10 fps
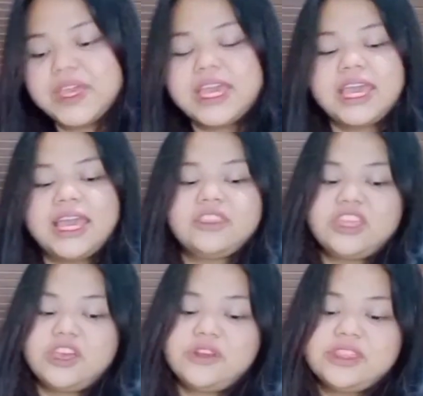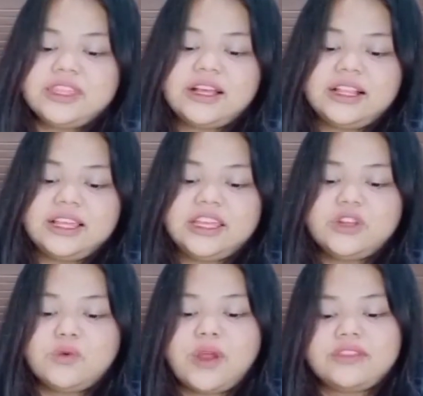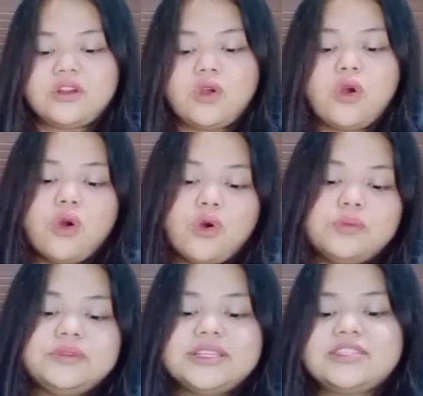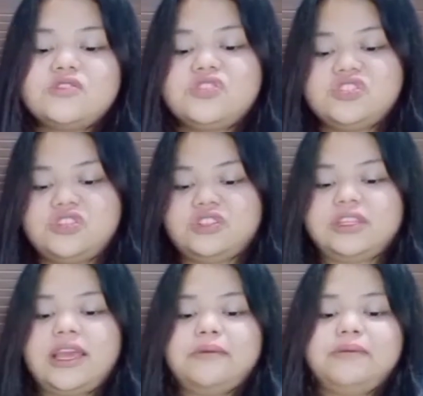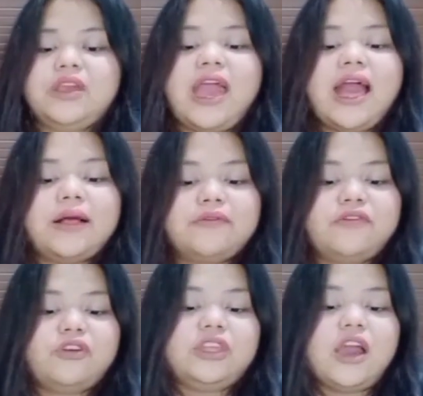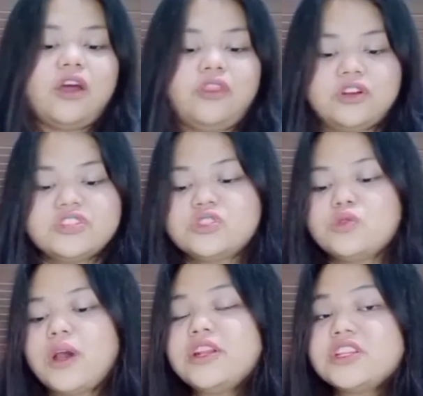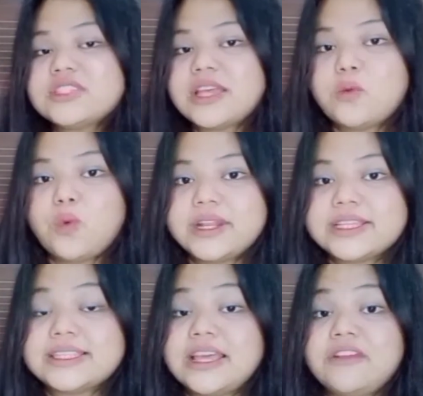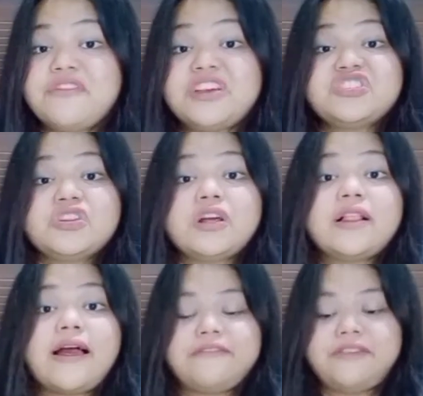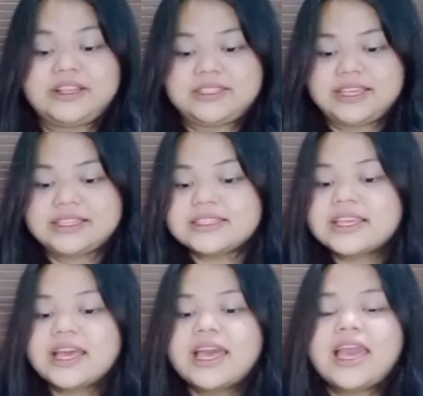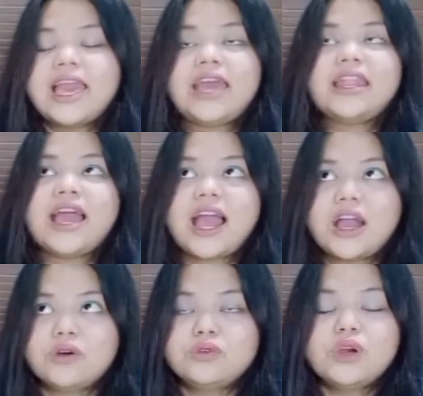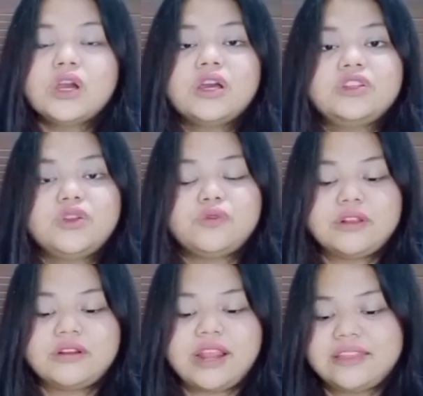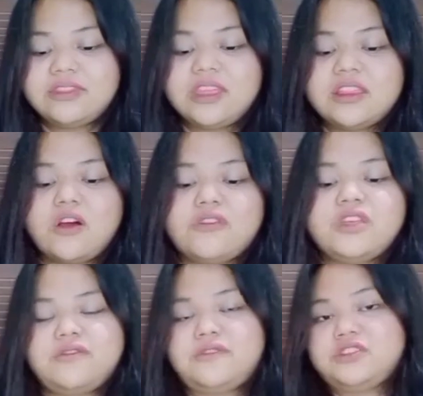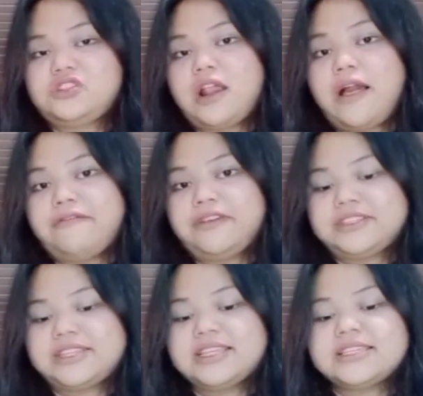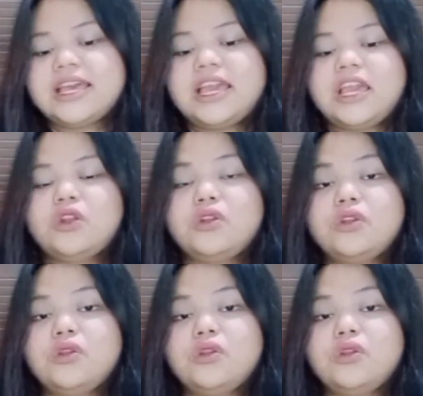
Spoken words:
In theoretically, the writer hopes this result can be helpful for the others to understand what is derivational affixes and how the related of derivational affixes in